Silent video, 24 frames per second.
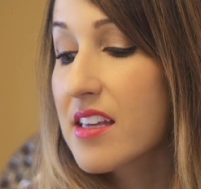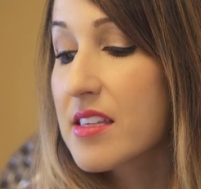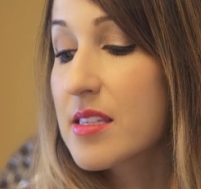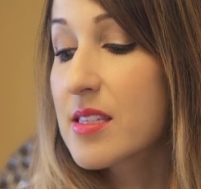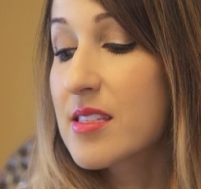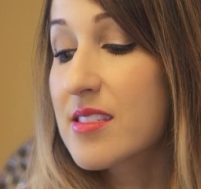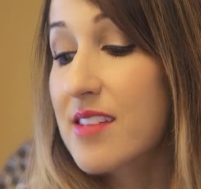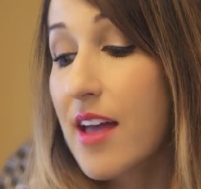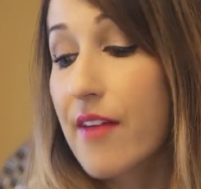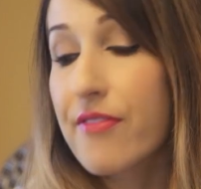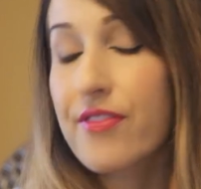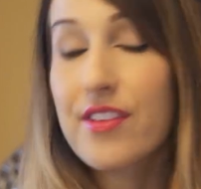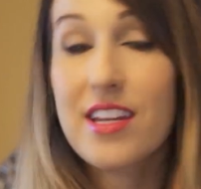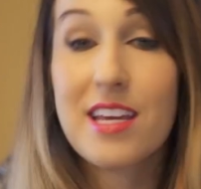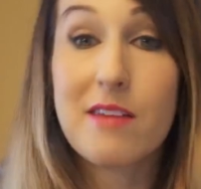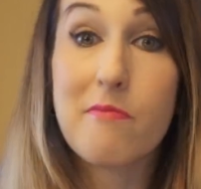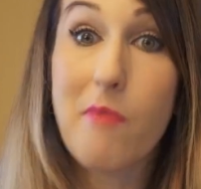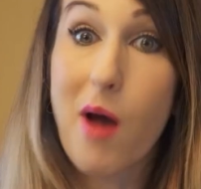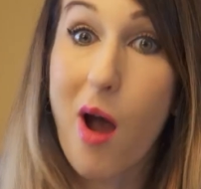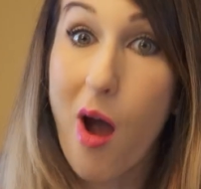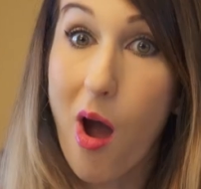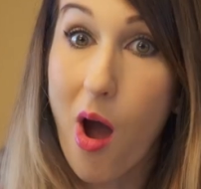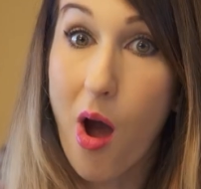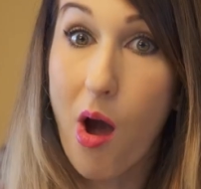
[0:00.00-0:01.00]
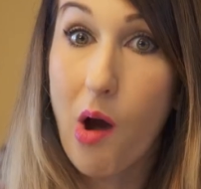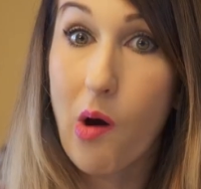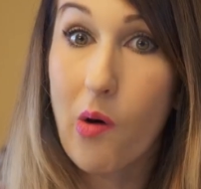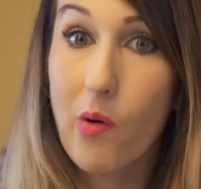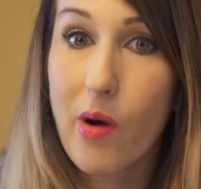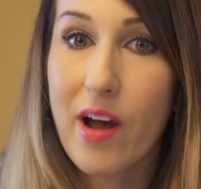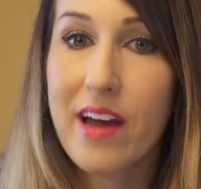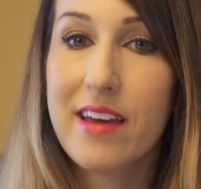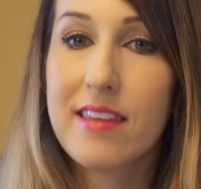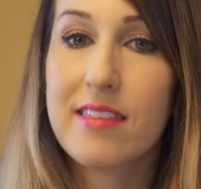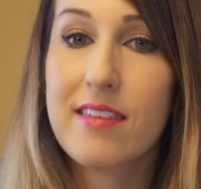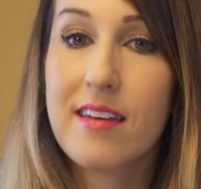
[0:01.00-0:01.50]
Stephanie Mahoe,
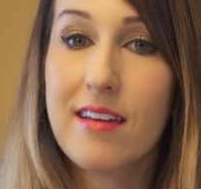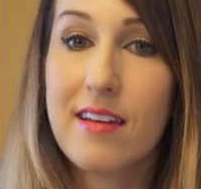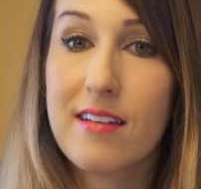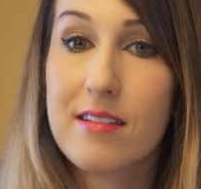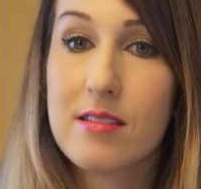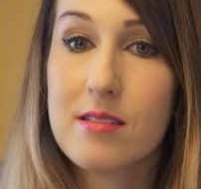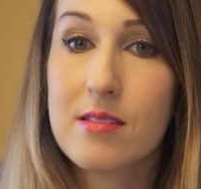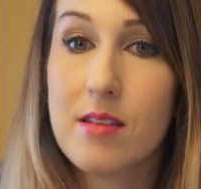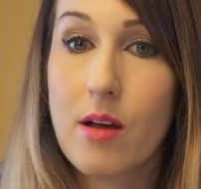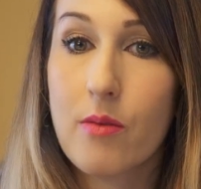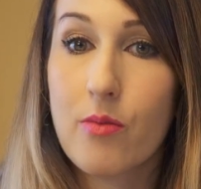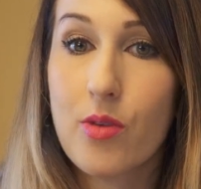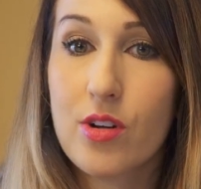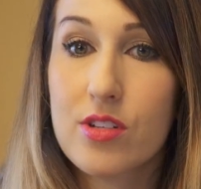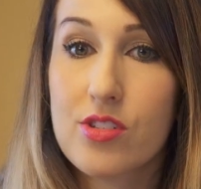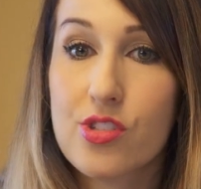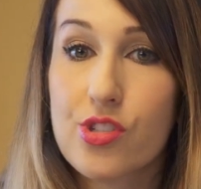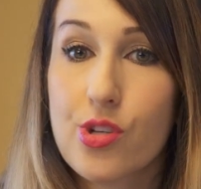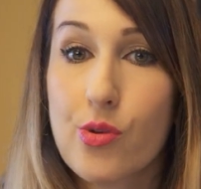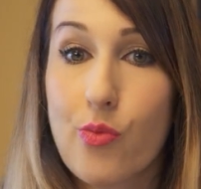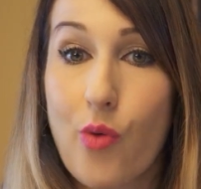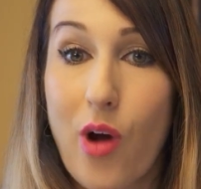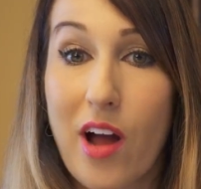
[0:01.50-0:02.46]
I think, is someone to